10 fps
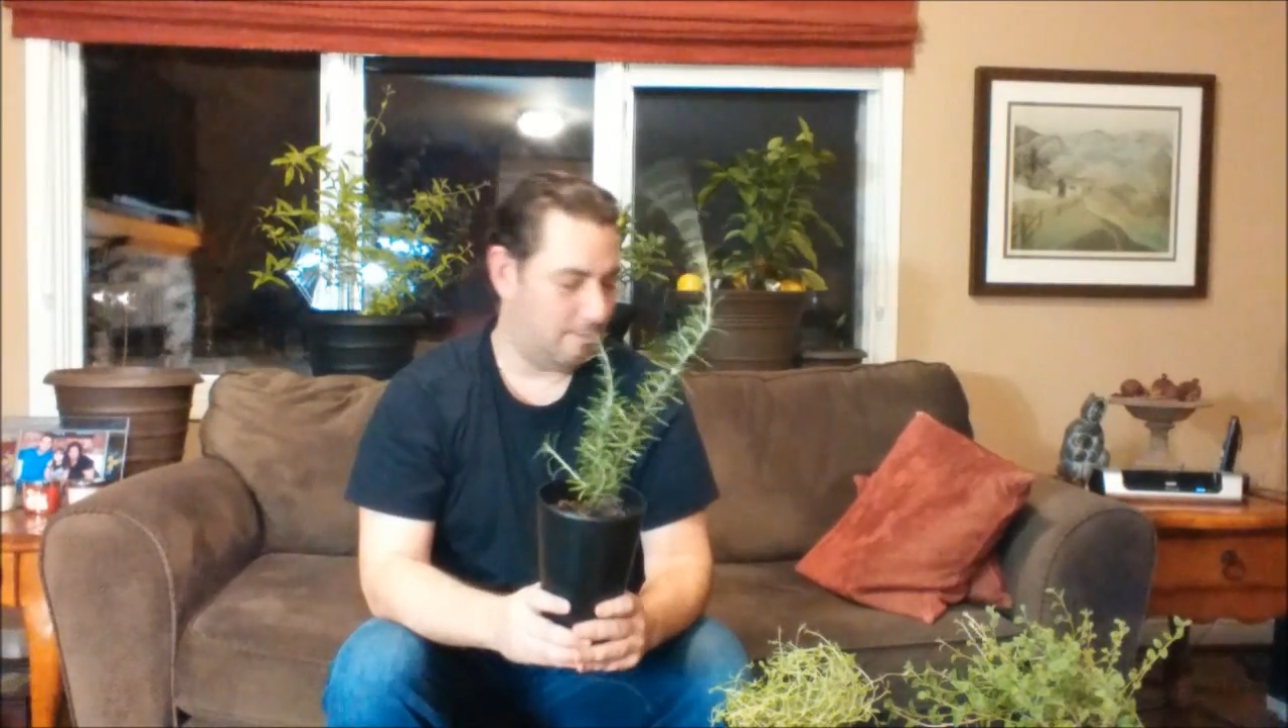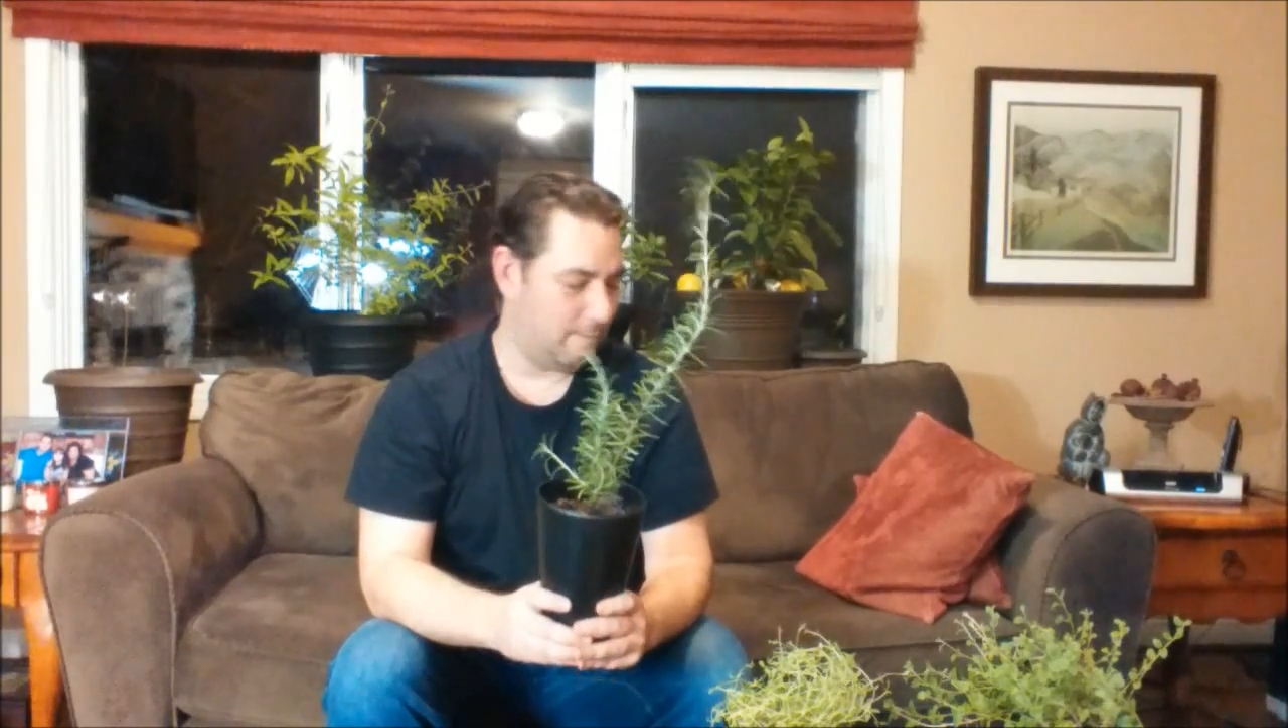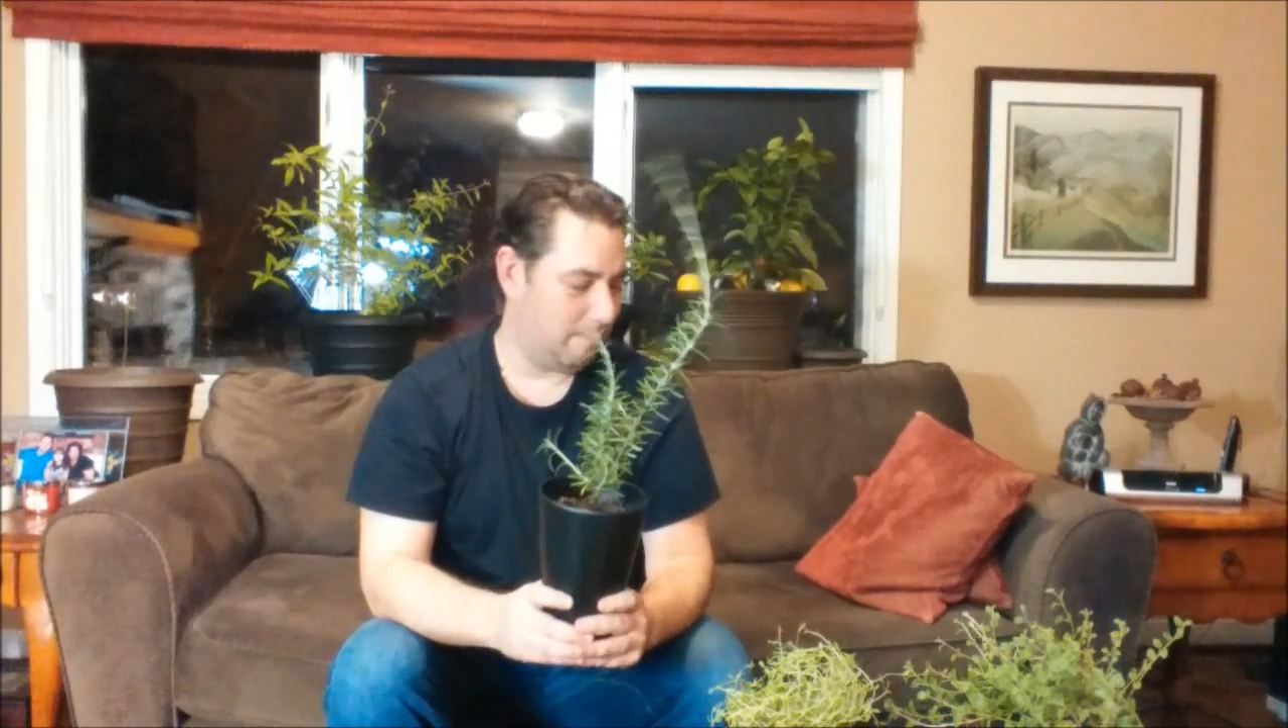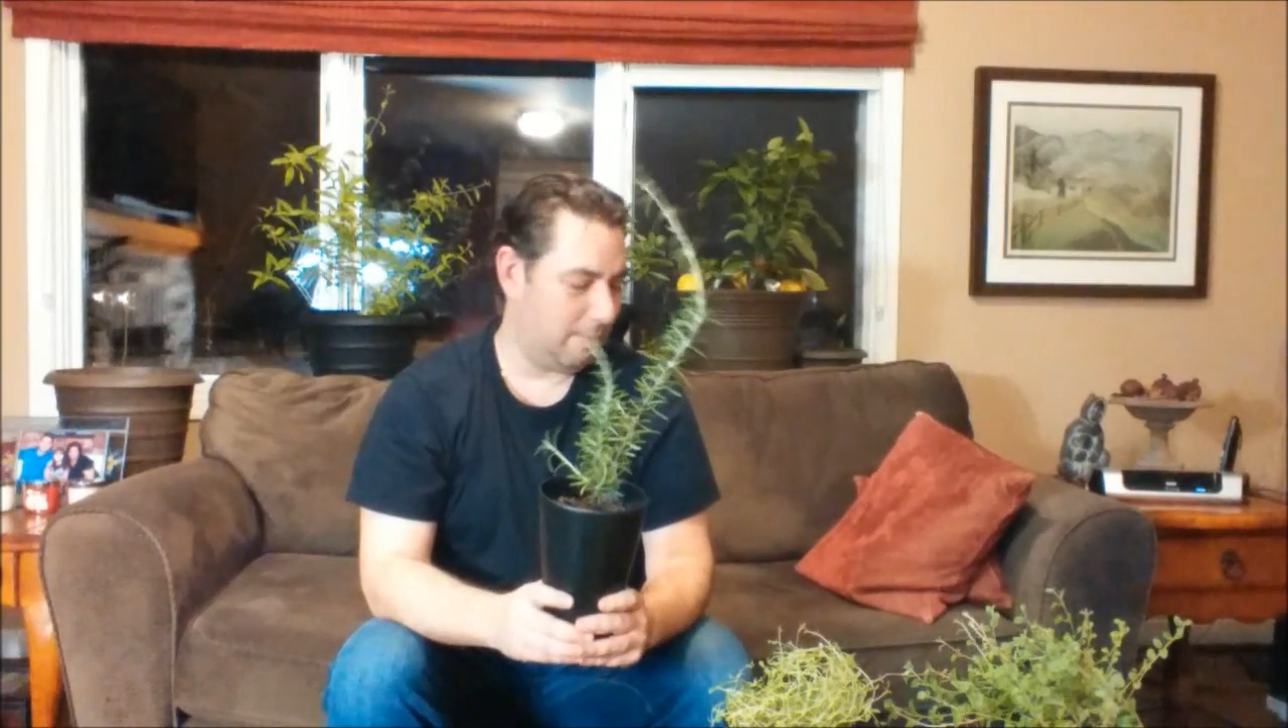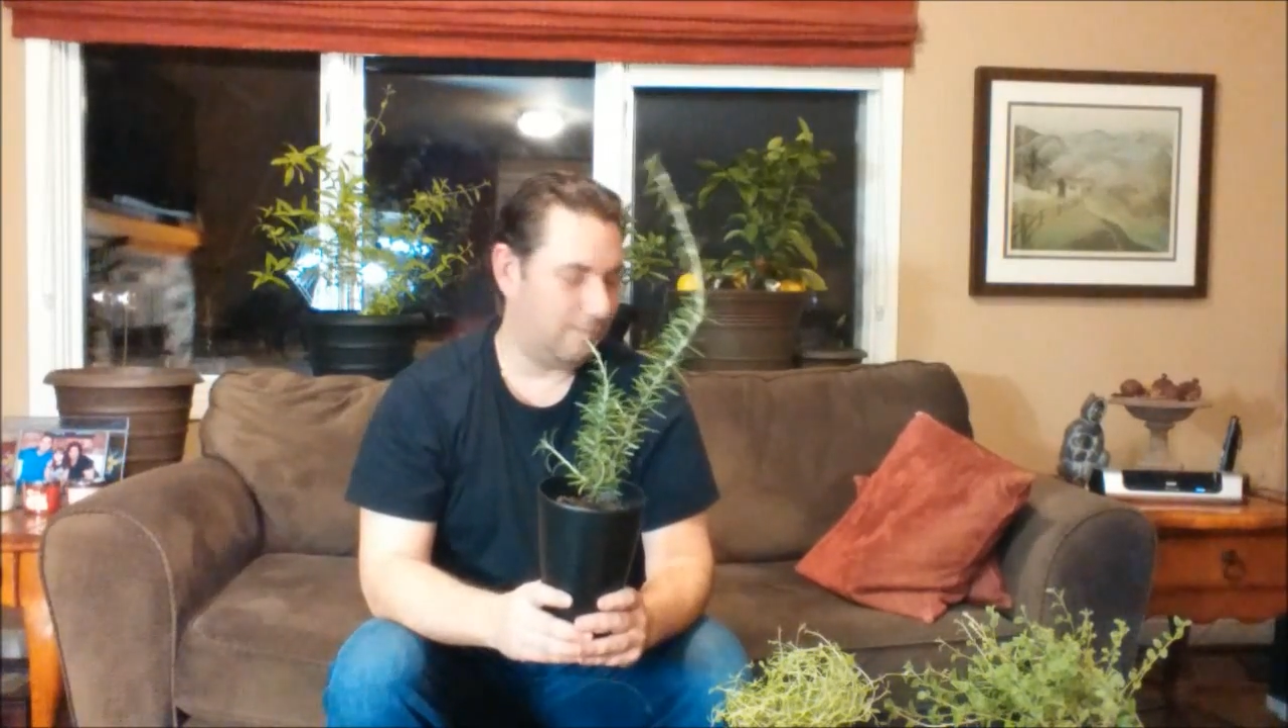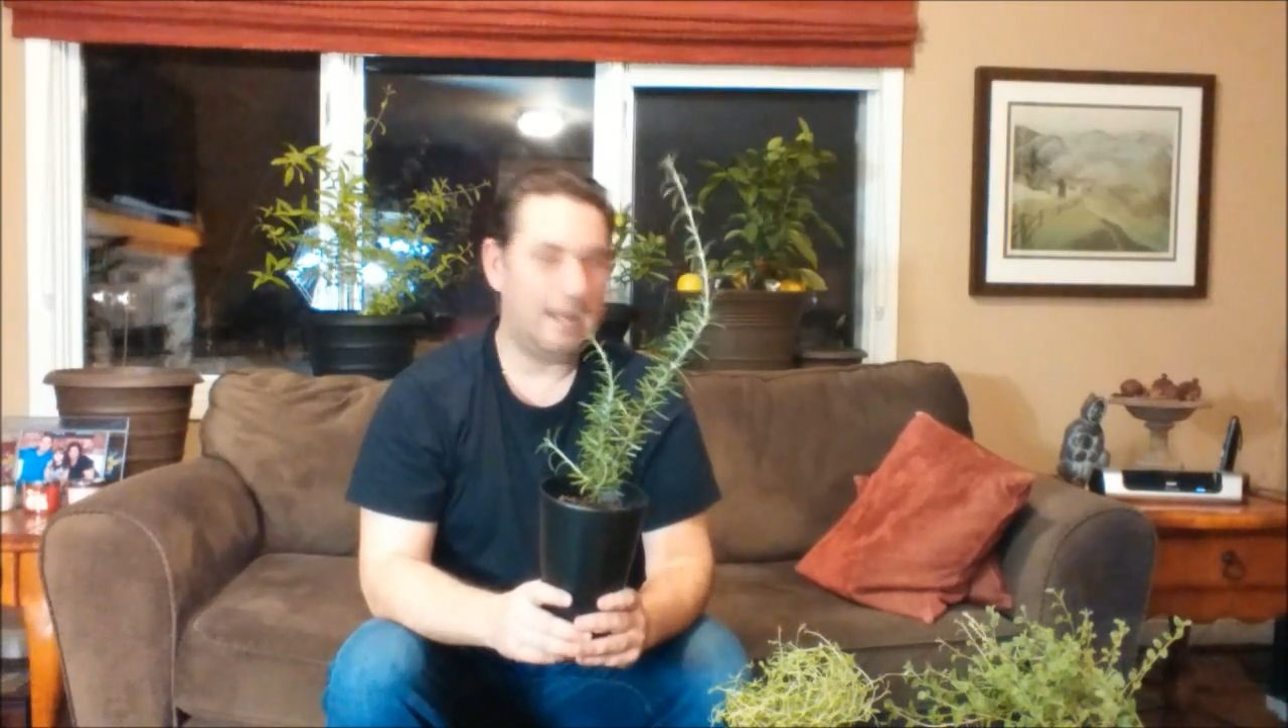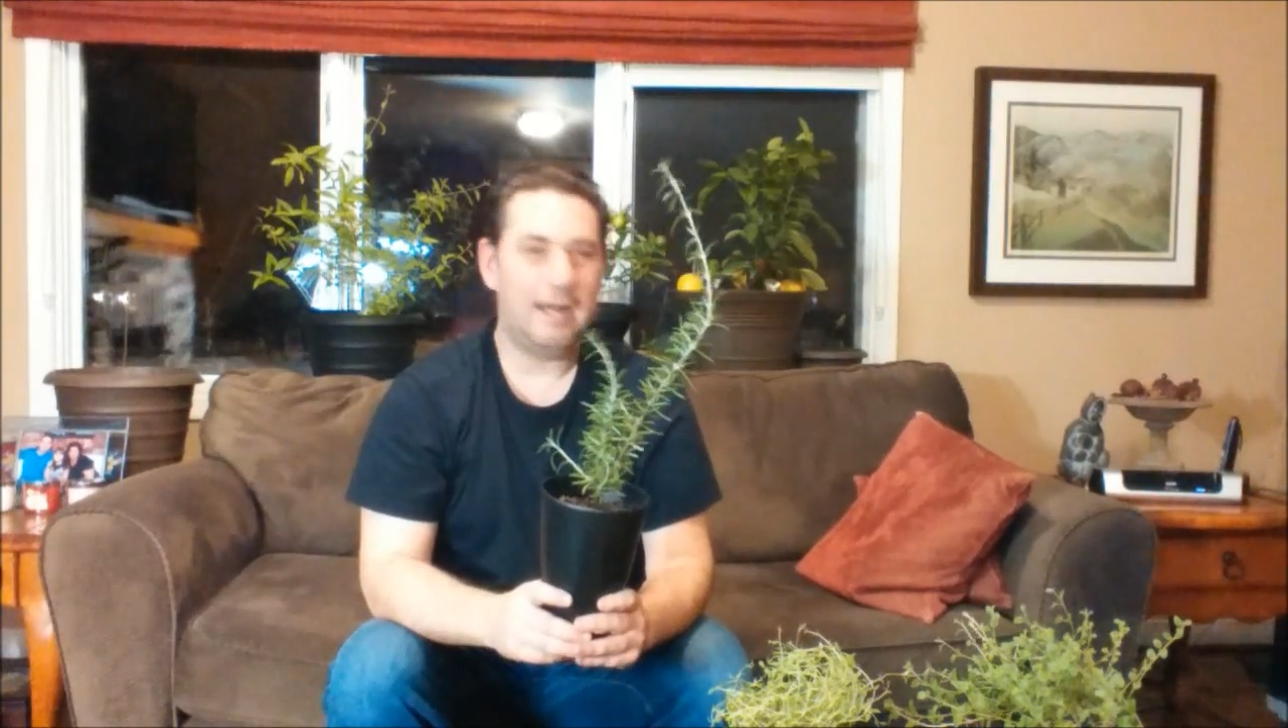Maybe if I